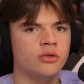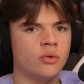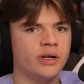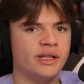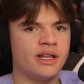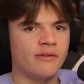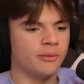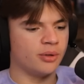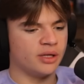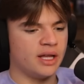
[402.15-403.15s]

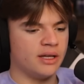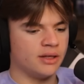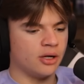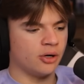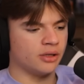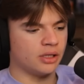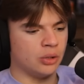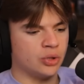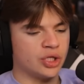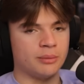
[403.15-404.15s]
27% the Earth's
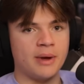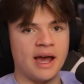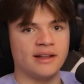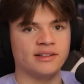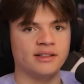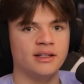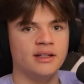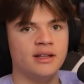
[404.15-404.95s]
ocean mass